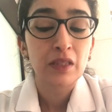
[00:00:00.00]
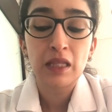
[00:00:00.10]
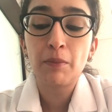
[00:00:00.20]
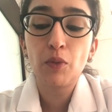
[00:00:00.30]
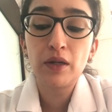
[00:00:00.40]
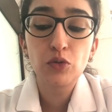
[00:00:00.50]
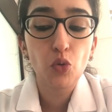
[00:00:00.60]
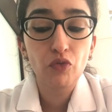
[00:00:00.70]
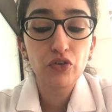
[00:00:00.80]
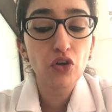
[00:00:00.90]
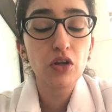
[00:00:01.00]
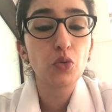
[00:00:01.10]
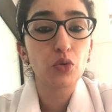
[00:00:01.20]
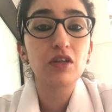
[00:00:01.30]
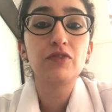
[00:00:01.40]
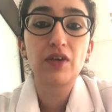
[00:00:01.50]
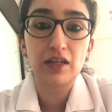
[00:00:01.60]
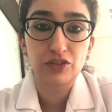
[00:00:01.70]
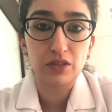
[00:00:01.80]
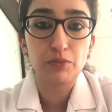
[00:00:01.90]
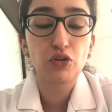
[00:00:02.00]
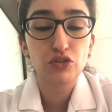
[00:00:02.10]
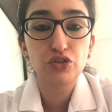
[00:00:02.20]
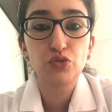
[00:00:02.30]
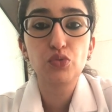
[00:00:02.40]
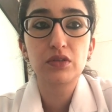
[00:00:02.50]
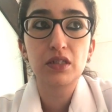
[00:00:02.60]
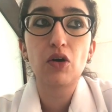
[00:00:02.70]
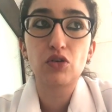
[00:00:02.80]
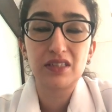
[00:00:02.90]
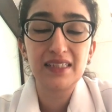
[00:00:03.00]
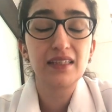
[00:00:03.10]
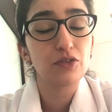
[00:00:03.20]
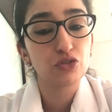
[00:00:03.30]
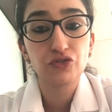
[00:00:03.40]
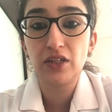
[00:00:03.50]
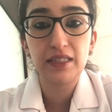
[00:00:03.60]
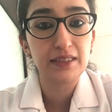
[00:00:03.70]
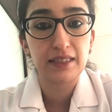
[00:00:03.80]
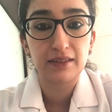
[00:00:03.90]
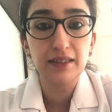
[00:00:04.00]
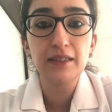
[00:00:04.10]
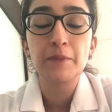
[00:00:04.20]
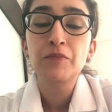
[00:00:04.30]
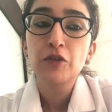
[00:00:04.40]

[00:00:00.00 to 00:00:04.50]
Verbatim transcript: number one, the overall oral function, because tooth or teeth are used for eating, right?